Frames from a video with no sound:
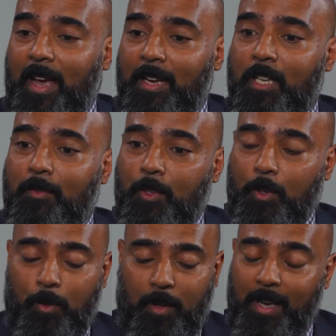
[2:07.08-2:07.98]
and if
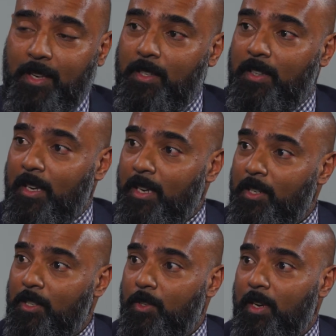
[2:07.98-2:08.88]
you exit the
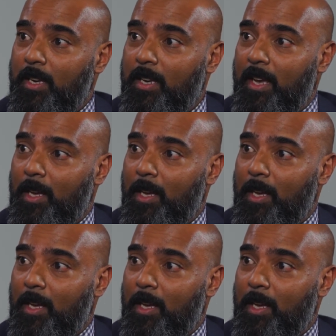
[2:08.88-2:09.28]
industry,